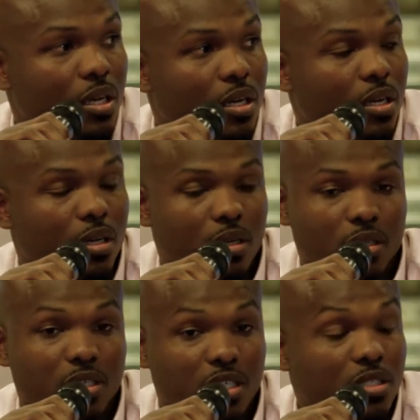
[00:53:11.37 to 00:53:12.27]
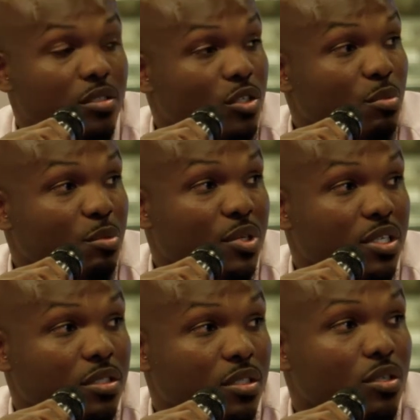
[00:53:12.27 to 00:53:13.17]
uh, decent human
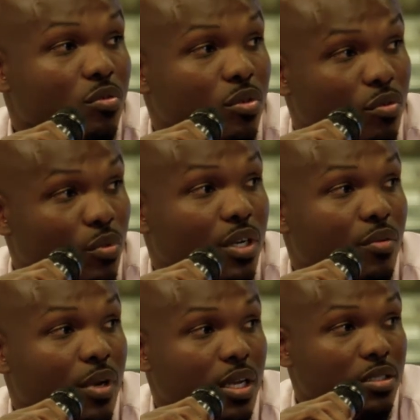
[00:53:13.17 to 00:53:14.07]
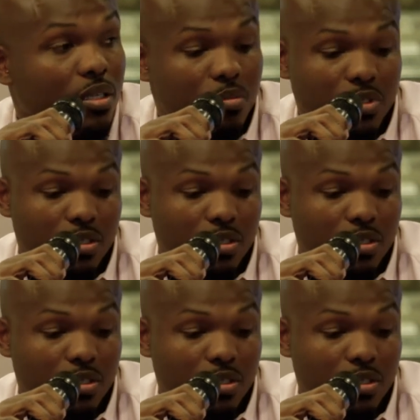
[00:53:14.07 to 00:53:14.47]
beings, you know, when they rise up.